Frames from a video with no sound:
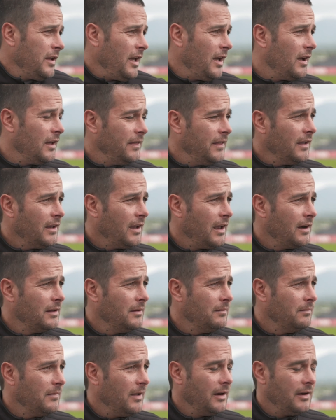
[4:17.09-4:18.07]
Yeah, I think
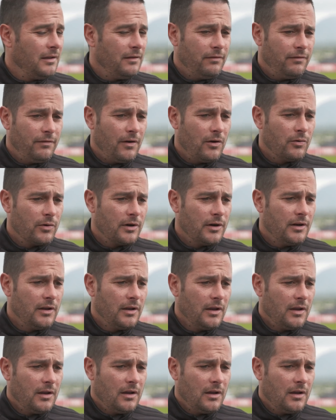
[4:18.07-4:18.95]
any any forward